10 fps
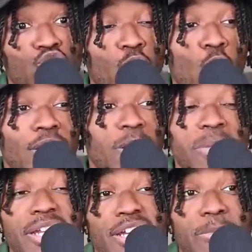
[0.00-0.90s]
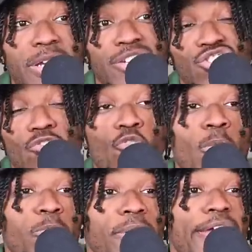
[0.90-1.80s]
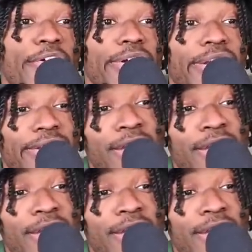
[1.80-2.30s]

trolling the media because he's a former player and,